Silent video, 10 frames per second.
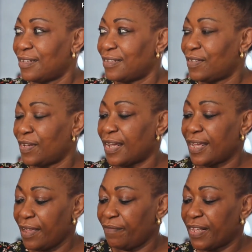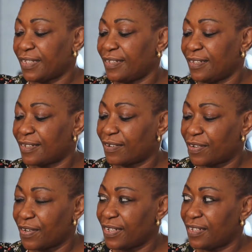So that if there's this
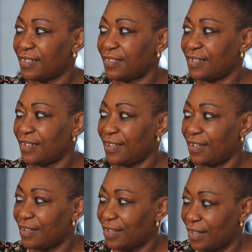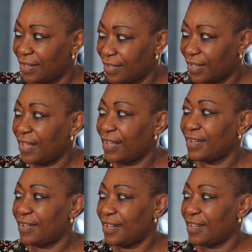chronicity in the
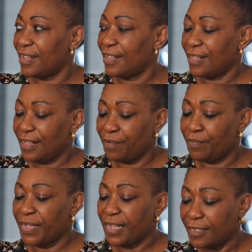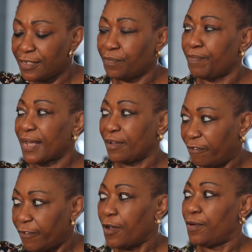kidney, it begins to
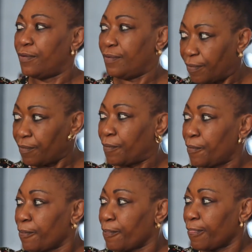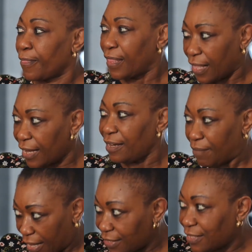backflow. And it
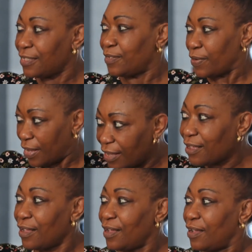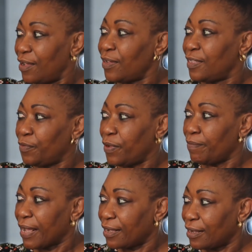makes its way all the way
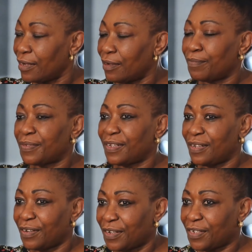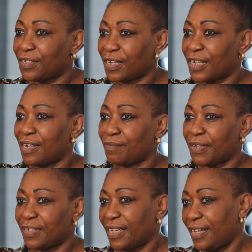back up. So you're not just talking
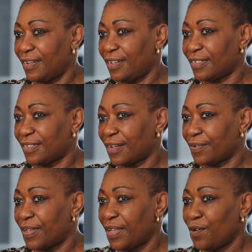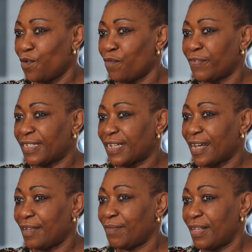about the kidneys now. Over
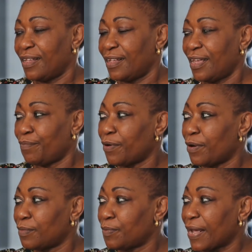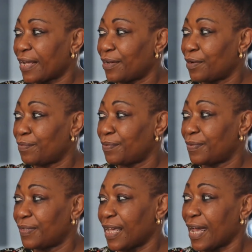time, it pumps back up,
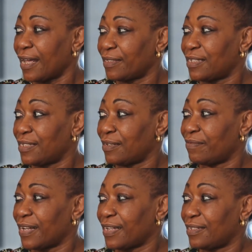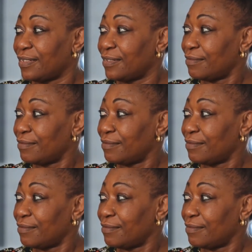the heart is affected.